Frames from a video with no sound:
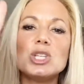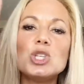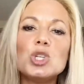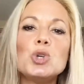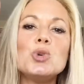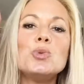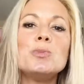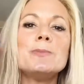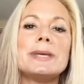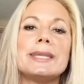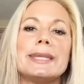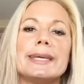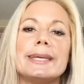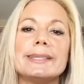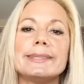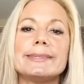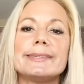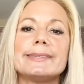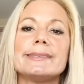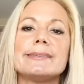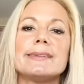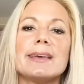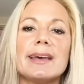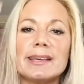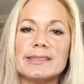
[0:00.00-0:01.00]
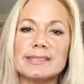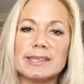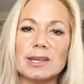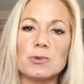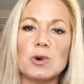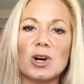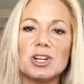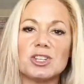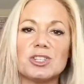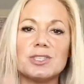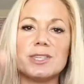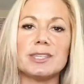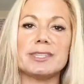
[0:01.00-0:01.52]
2 minutes as I
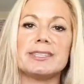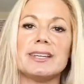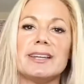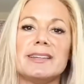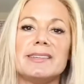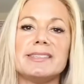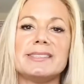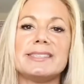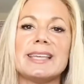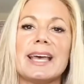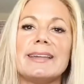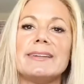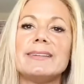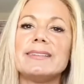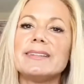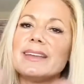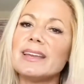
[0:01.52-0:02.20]
watch the sunset.